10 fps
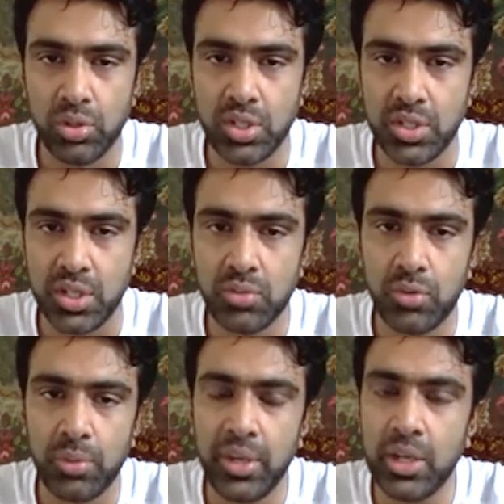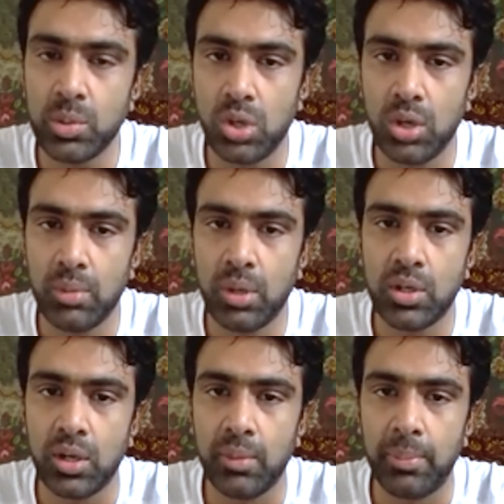Sanjay. So for me, it was all about
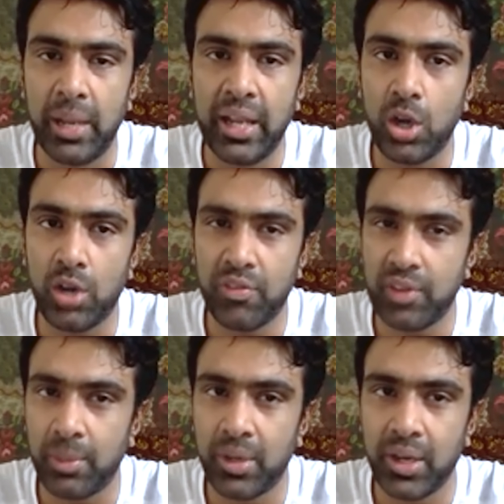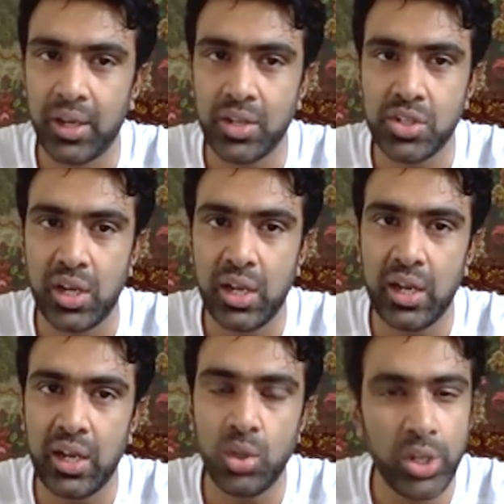playing a lot of club cricket in Chennai
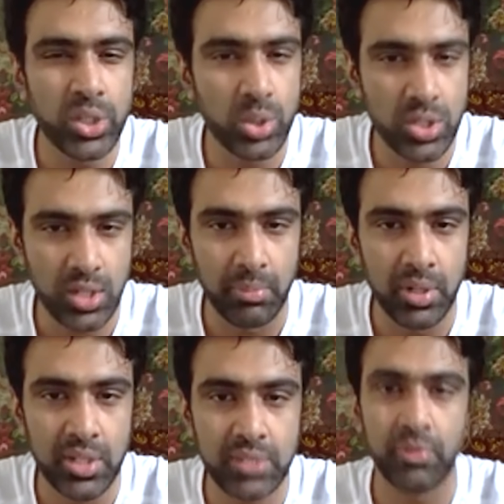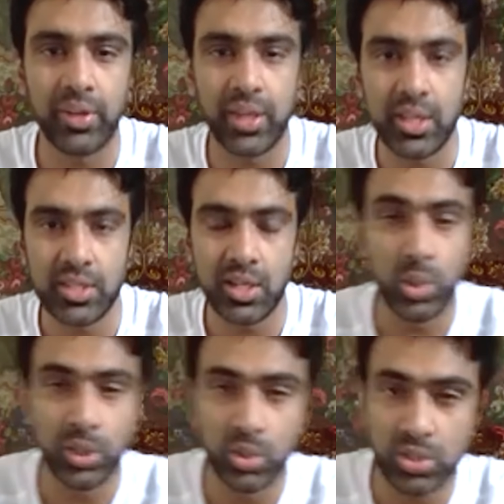and doing those numbers for wickets and
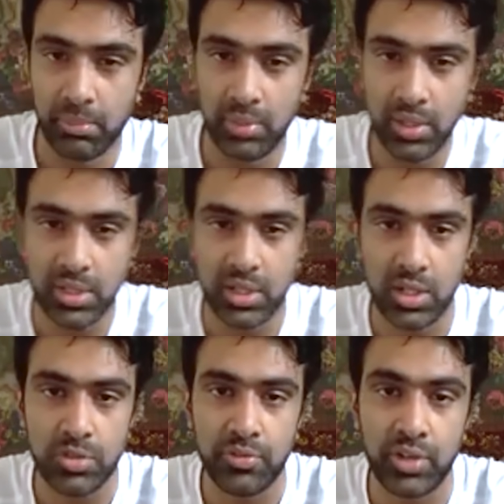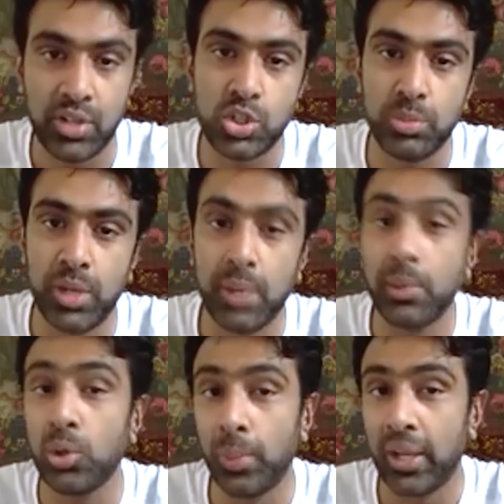doing those numbers in terms of runs to be able
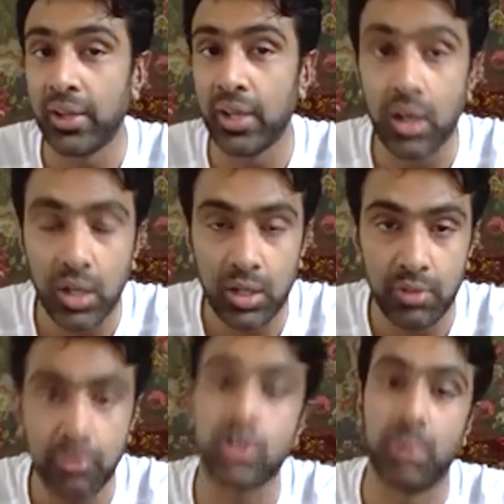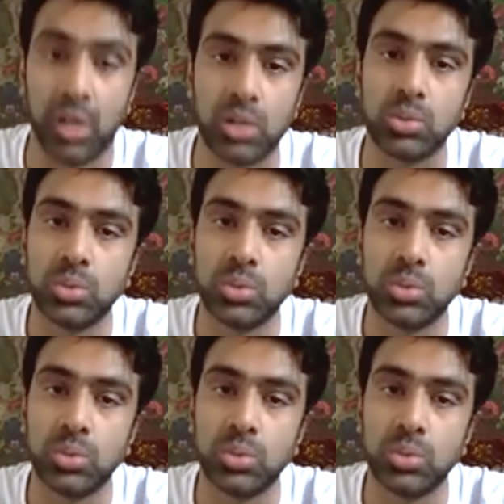to play for Tamil Nadu.